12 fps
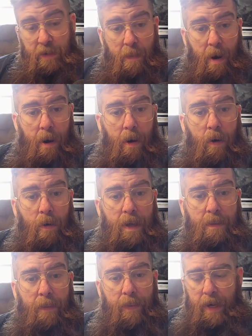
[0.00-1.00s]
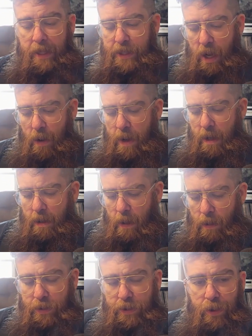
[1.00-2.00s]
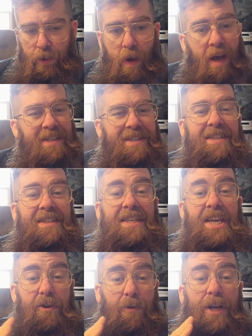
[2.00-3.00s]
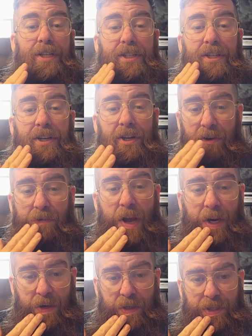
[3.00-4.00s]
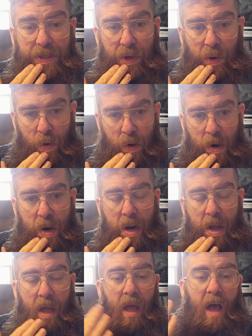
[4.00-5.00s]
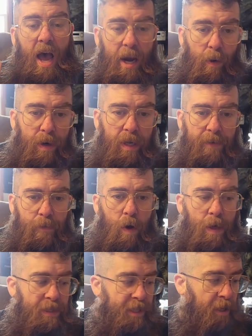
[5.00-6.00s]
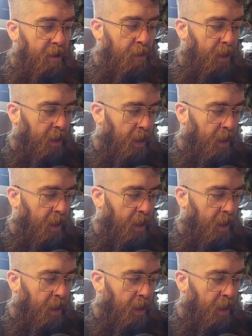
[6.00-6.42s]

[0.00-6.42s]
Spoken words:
Tomorrow, me and my buddy Tony are going to a secret record store. I don't want to give away the secret